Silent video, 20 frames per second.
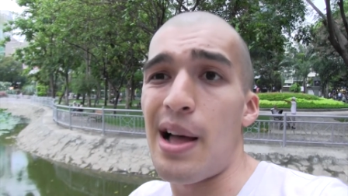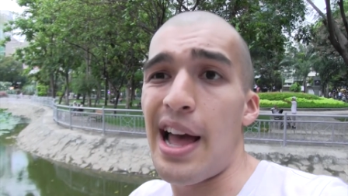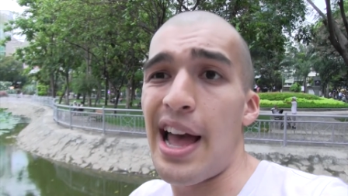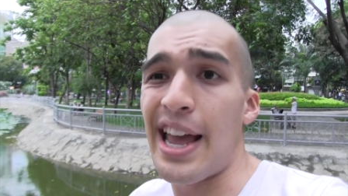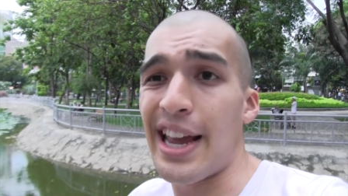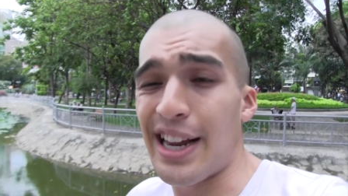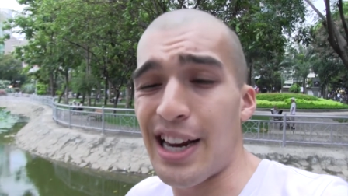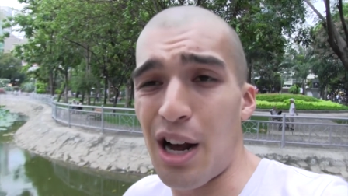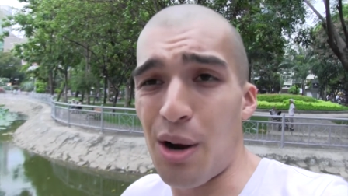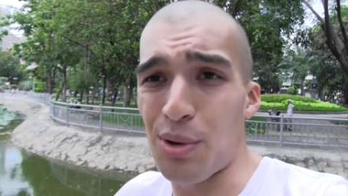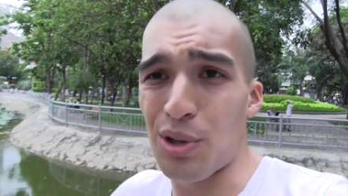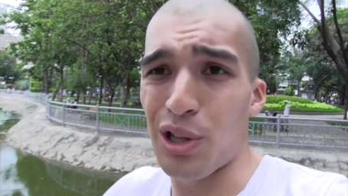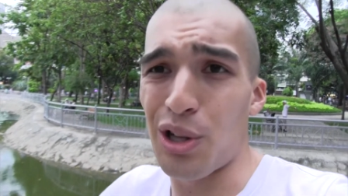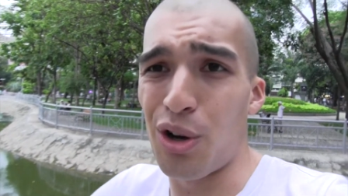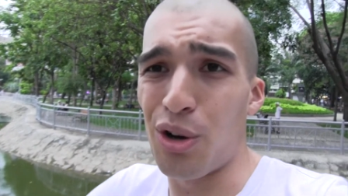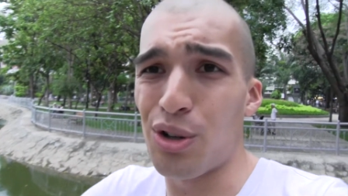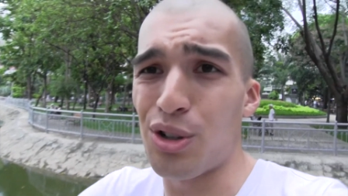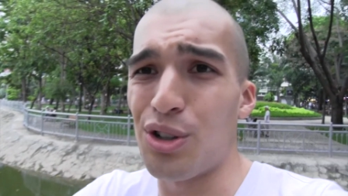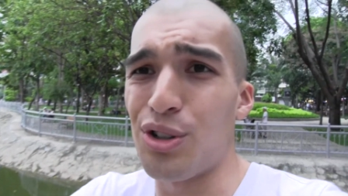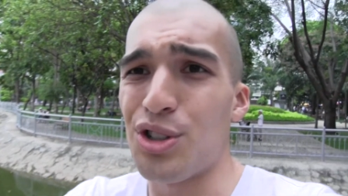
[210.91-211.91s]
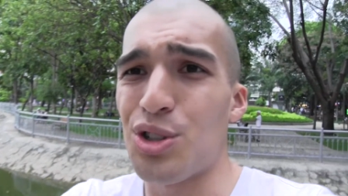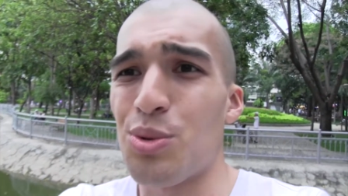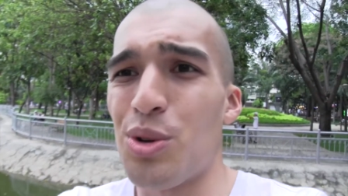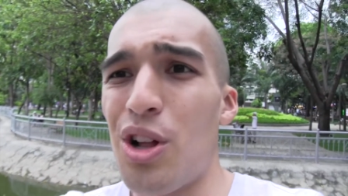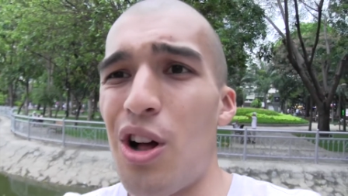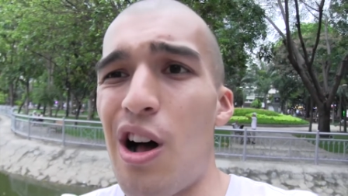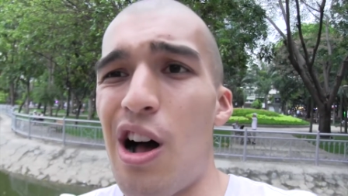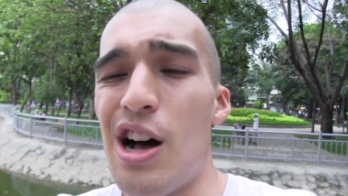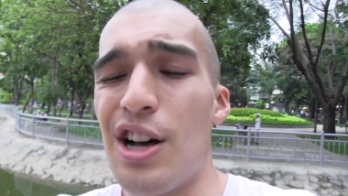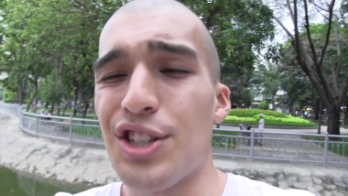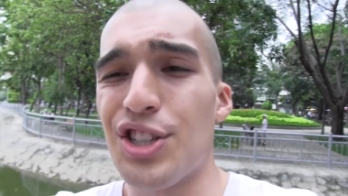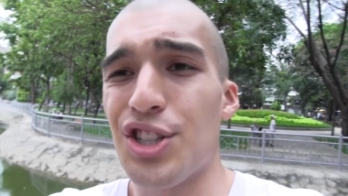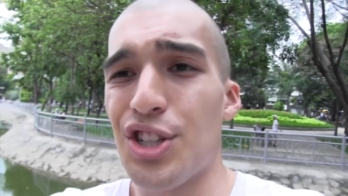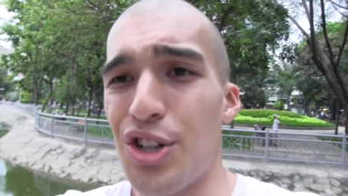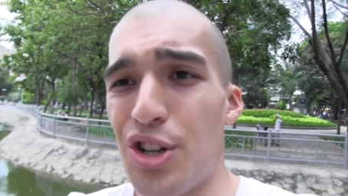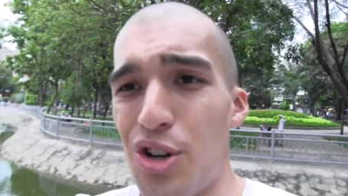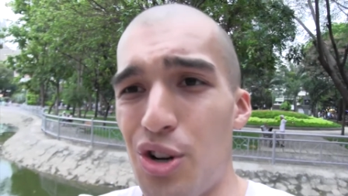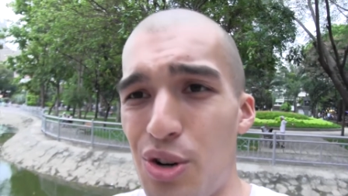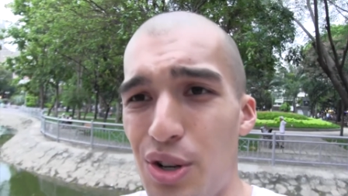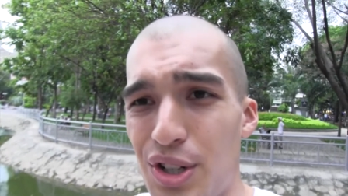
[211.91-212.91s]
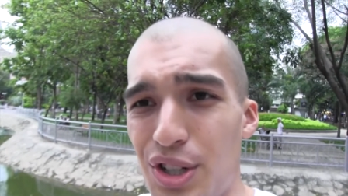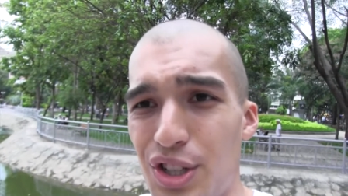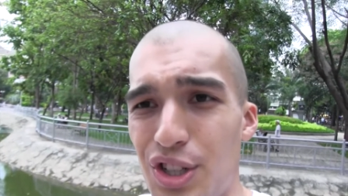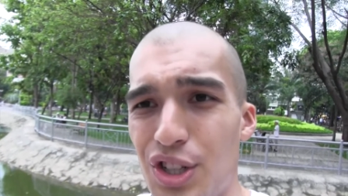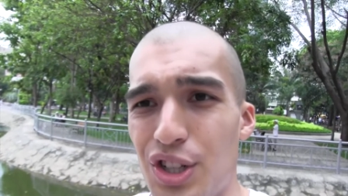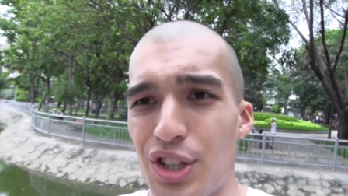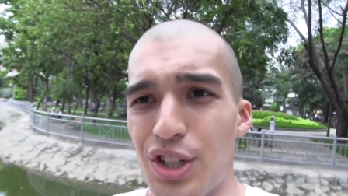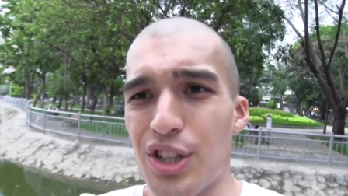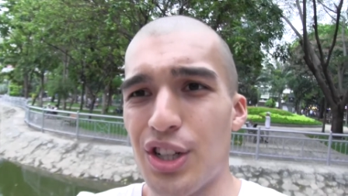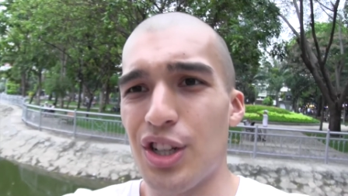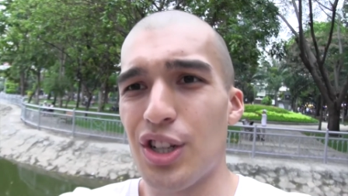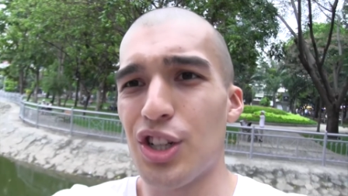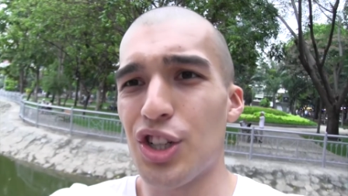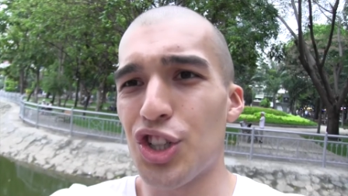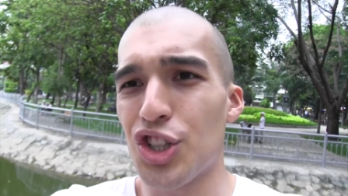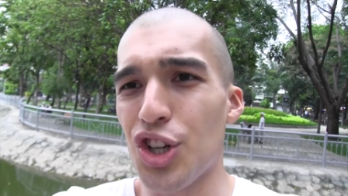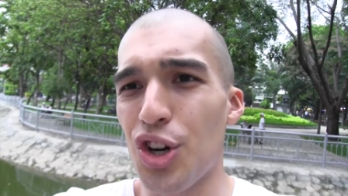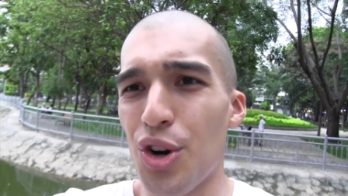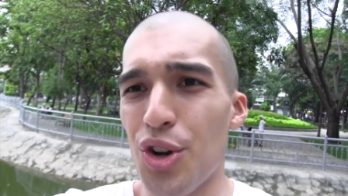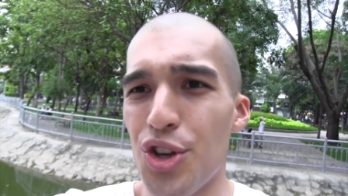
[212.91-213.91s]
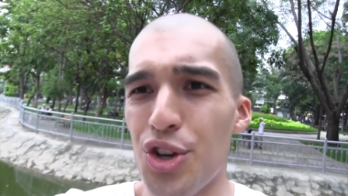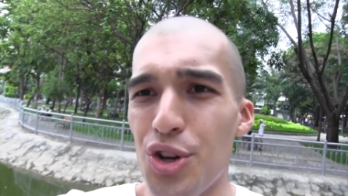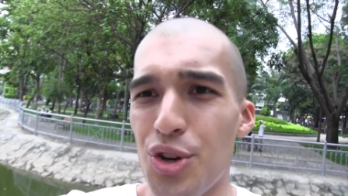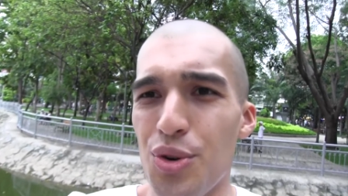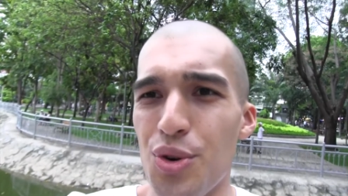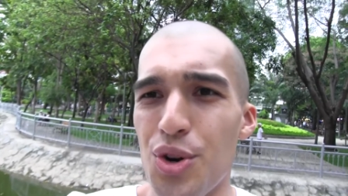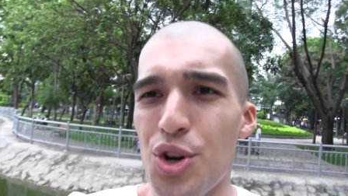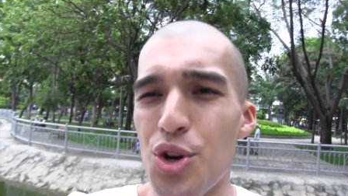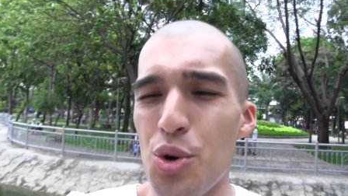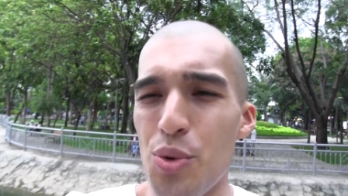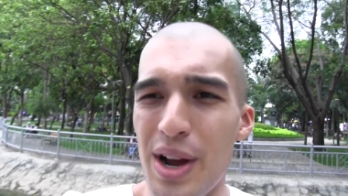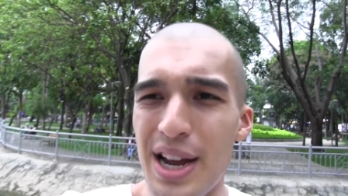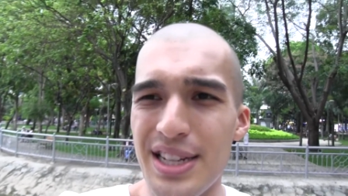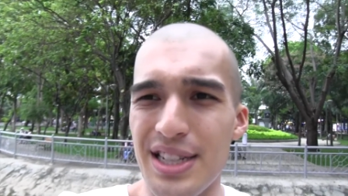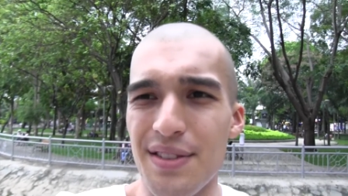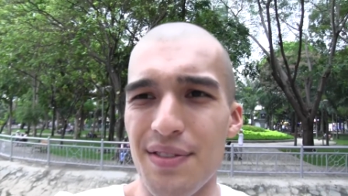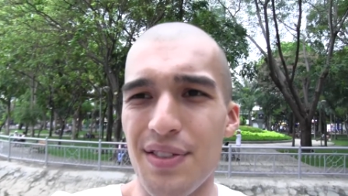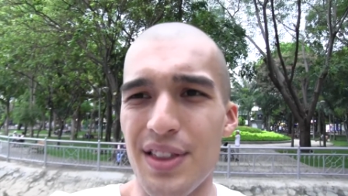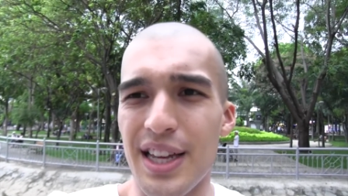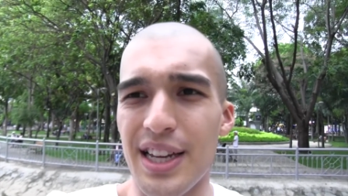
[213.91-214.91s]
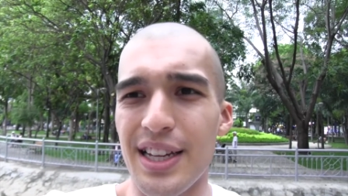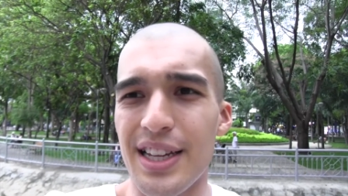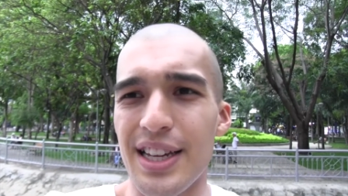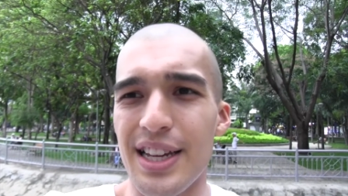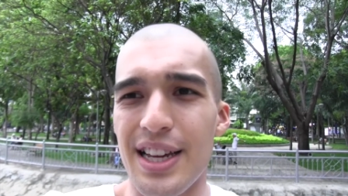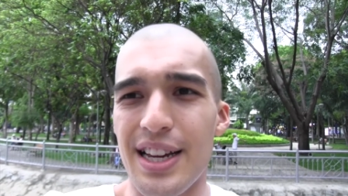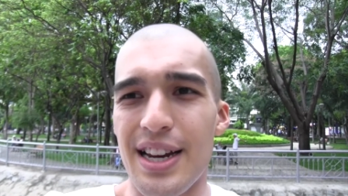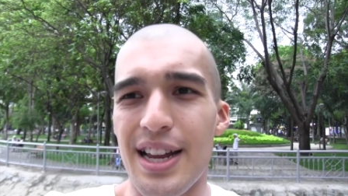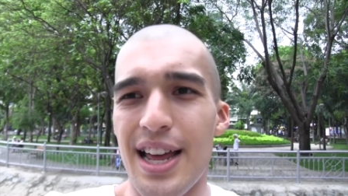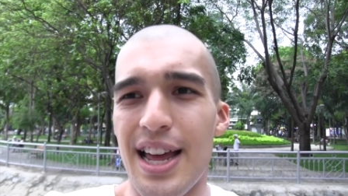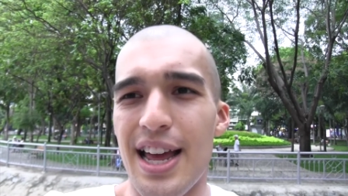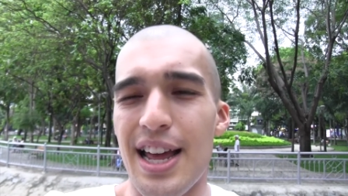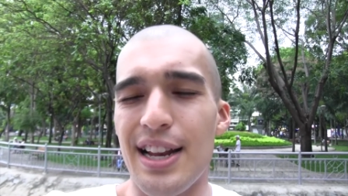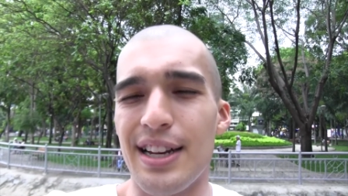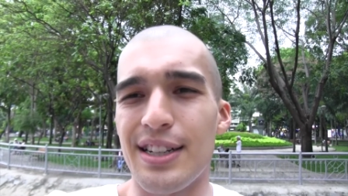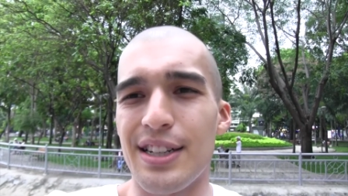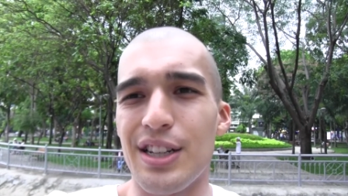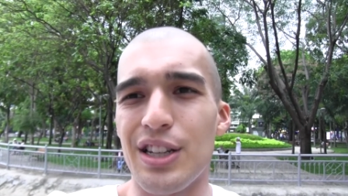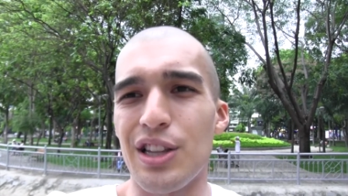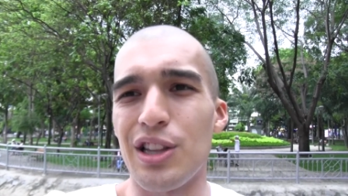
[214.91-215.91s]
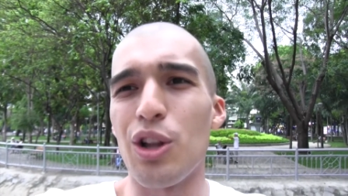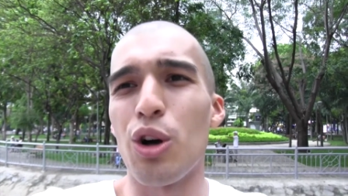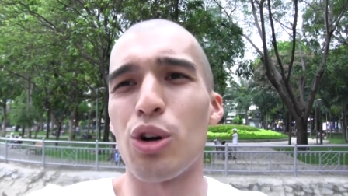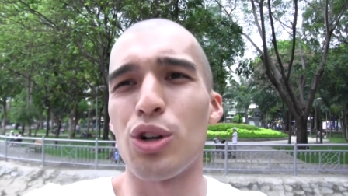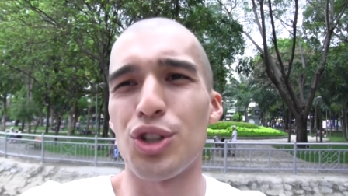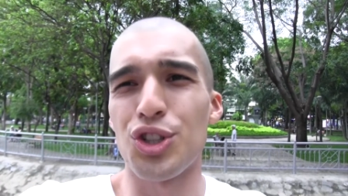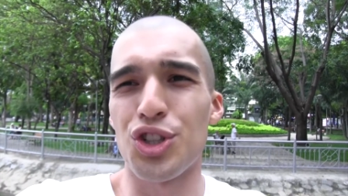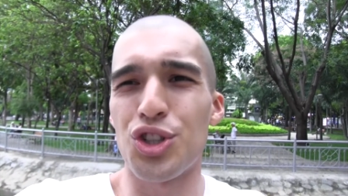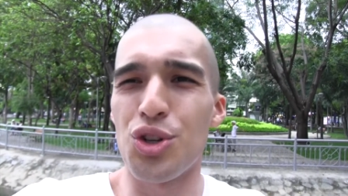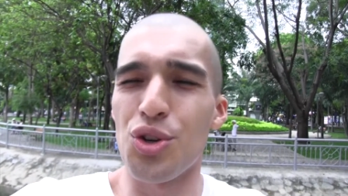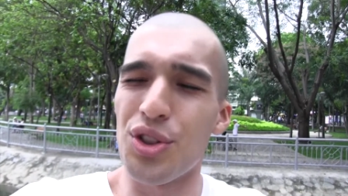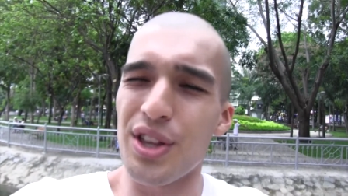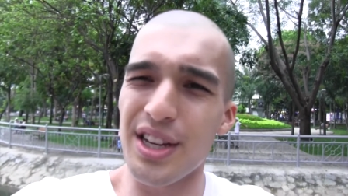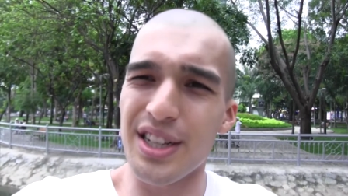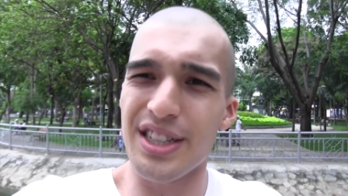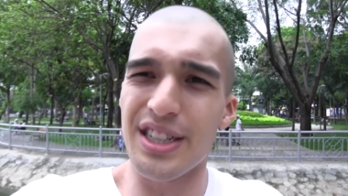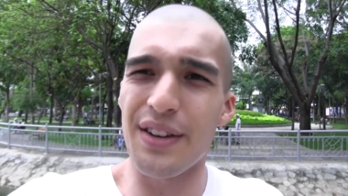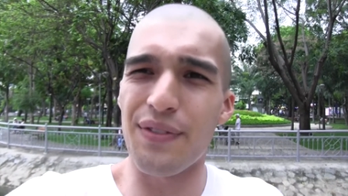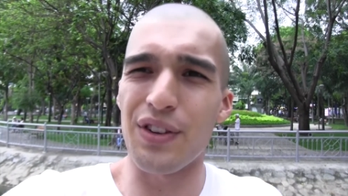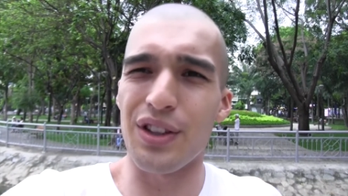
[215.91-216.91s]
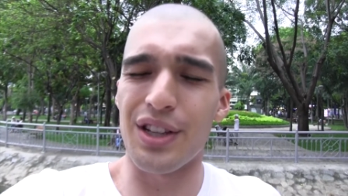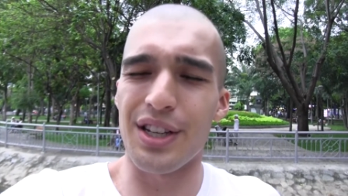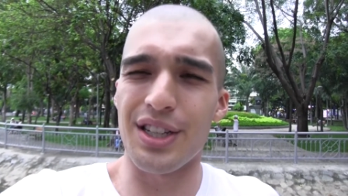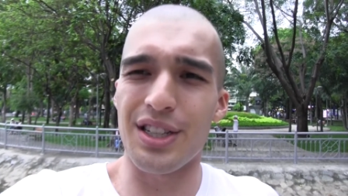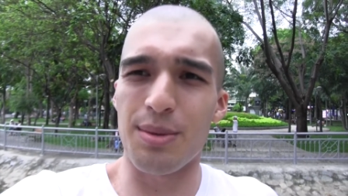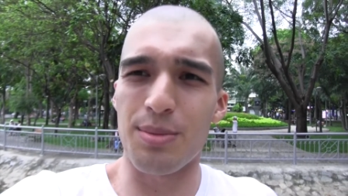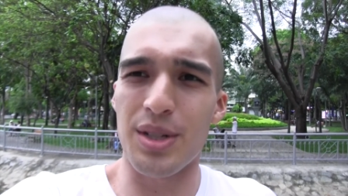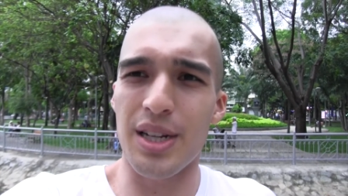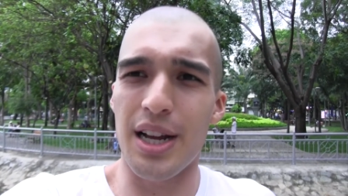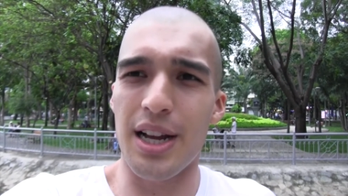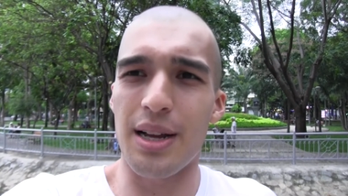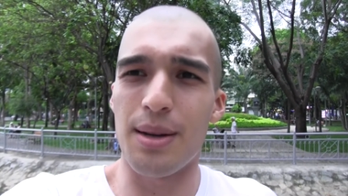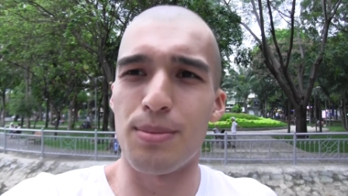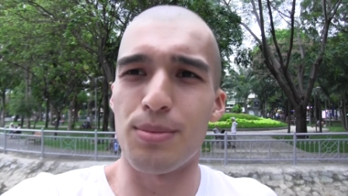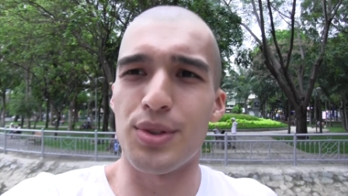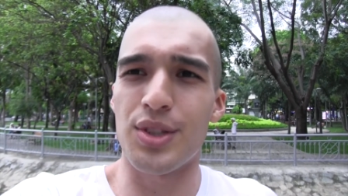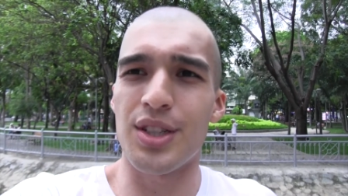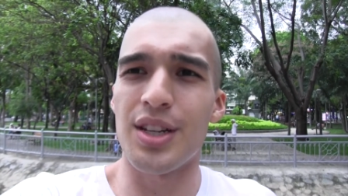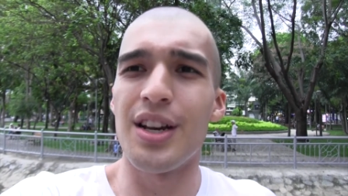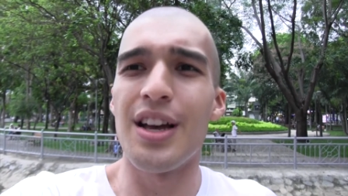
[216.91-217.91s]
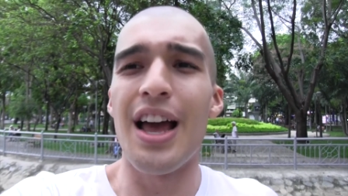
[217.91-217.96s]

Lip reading: hanging out with locals will also show you new ways of thinking, and locals do things differently sometimes.